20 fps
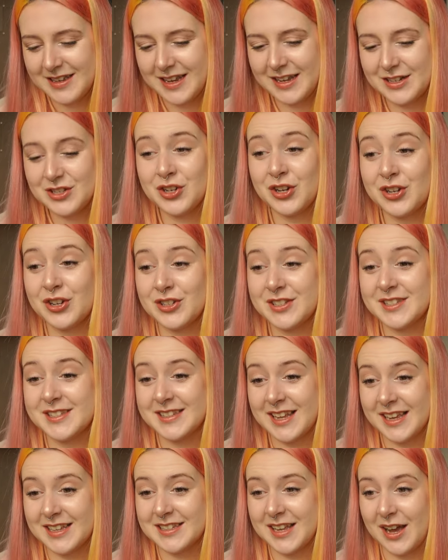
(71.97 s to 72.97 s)
It took us
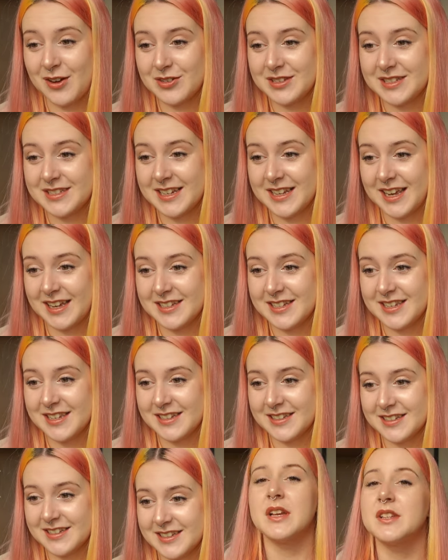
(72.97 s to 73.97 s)
6 hours to get
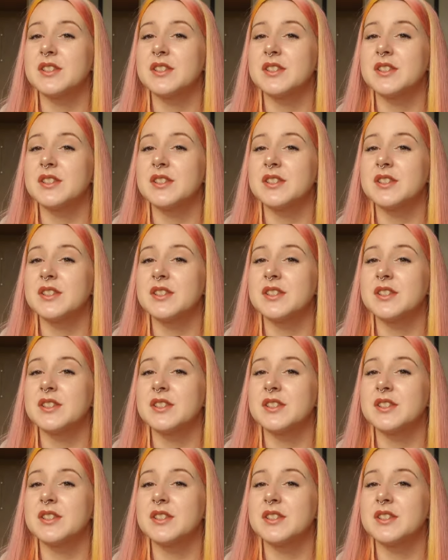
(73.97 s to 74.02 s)
here.